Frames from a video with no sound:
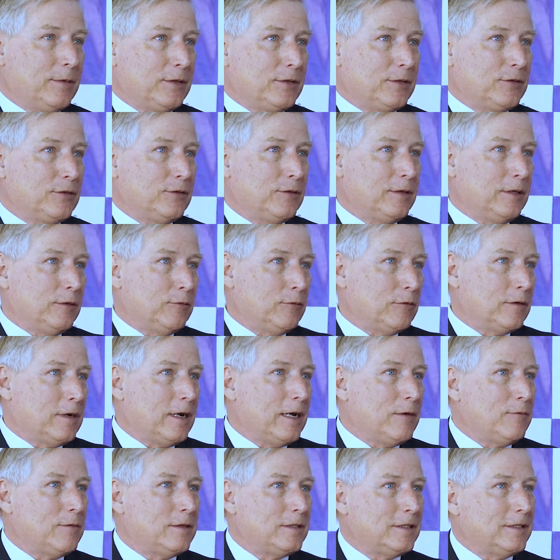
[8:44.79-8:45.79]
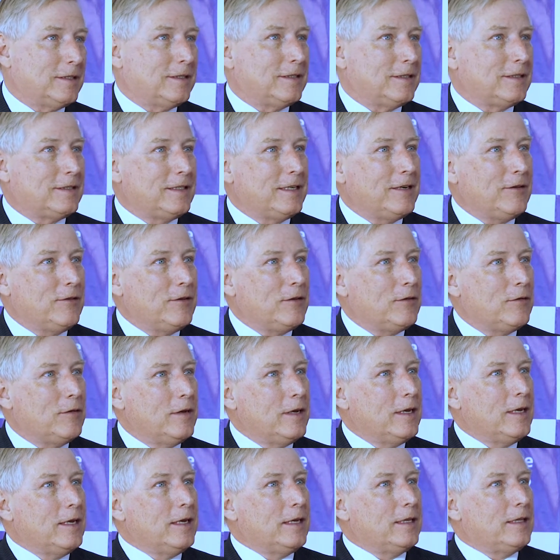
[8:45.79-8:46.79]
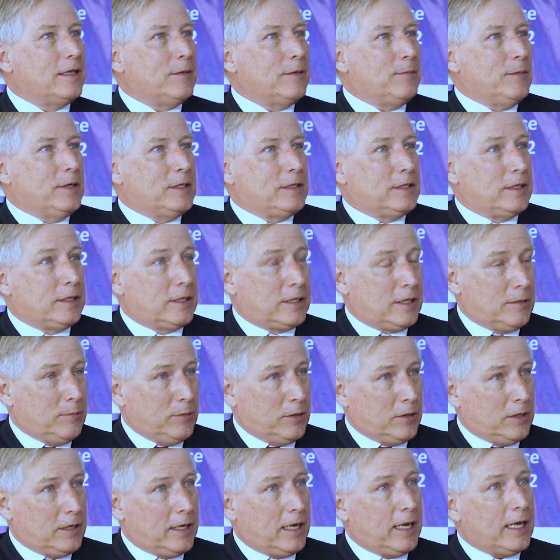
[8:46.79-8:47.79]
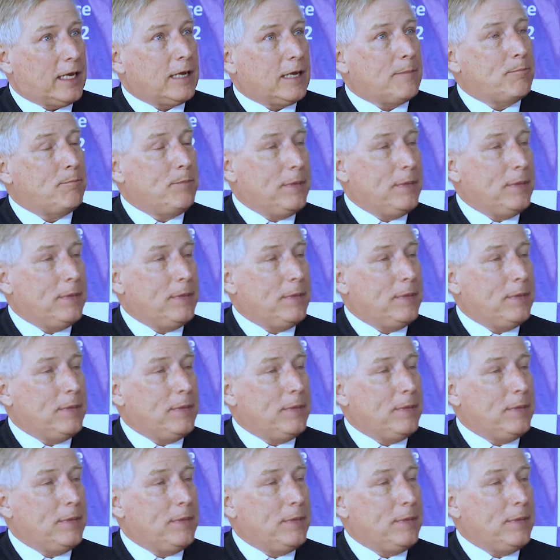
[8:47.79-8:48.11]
but certainly where I was in Ontario, the business community had a